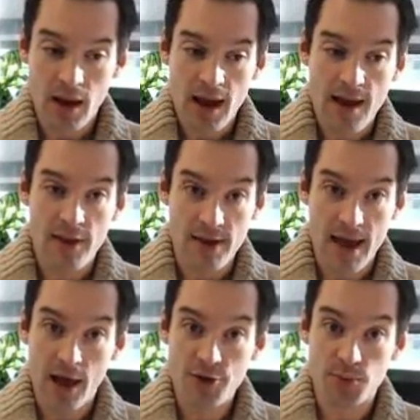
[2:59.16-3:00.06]
And then the
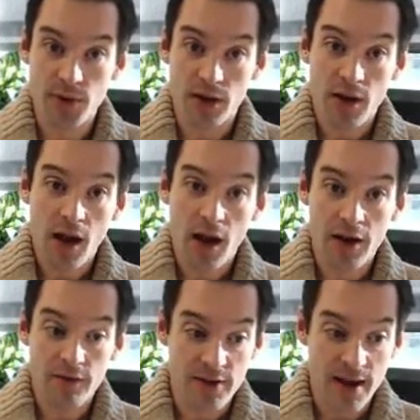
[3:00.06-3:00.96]
algebra
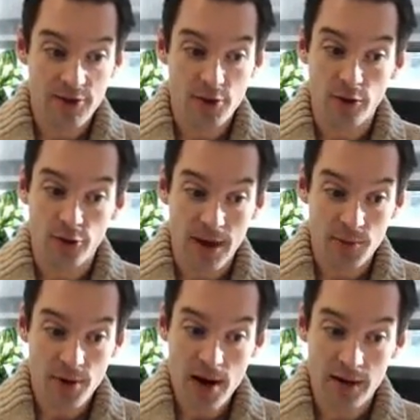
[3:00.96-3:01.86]
of the external
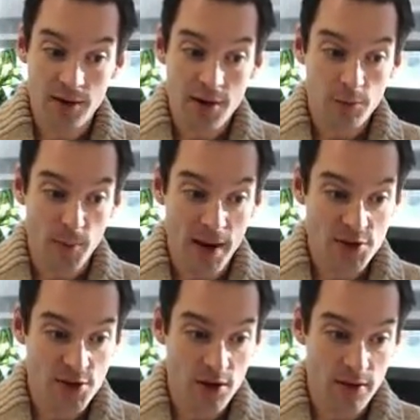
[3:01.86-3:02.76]
direct product will make
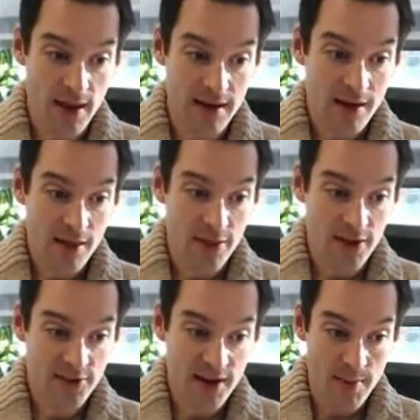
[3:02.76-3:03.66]
sure that
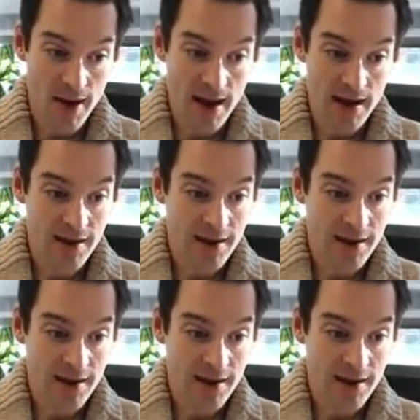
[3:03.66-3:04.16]
this same A